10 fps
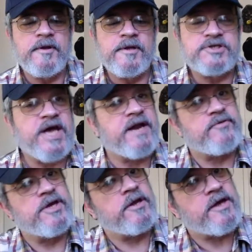Chad, if
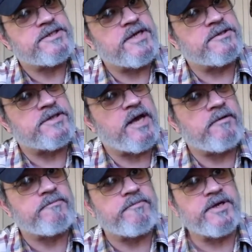you get a lot of sales
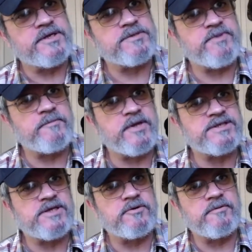now because the people I
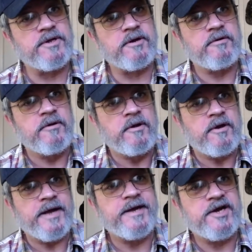sent over there,
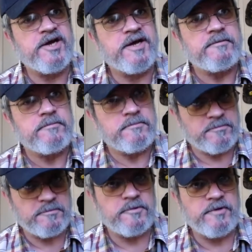I get a cut,
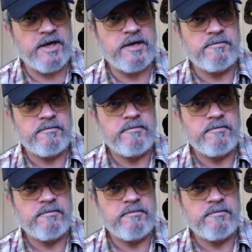okay?